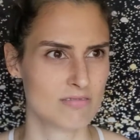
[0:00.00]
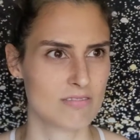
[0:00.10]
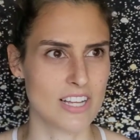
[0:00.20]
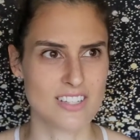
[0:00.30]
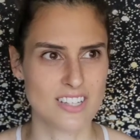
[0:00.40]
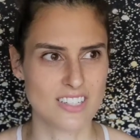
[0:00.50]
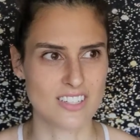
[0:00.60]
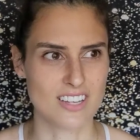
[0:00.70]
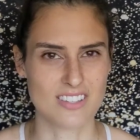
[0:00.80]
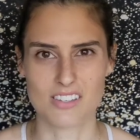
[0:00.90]
rusty,
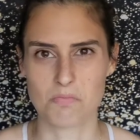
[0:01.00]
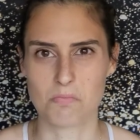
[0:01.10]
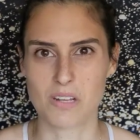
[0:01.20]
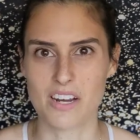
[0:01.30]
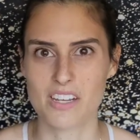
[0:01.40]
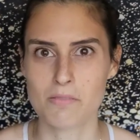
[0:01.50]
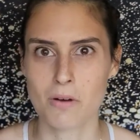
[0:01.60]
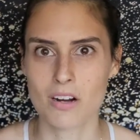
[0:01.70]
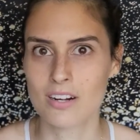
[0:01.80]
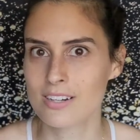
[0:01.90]
dusty, bloody
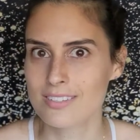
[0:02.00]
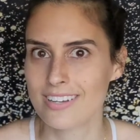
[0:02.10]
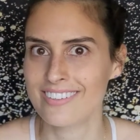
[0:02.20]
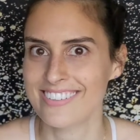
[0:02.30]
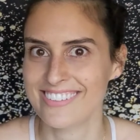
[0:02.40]
Mars?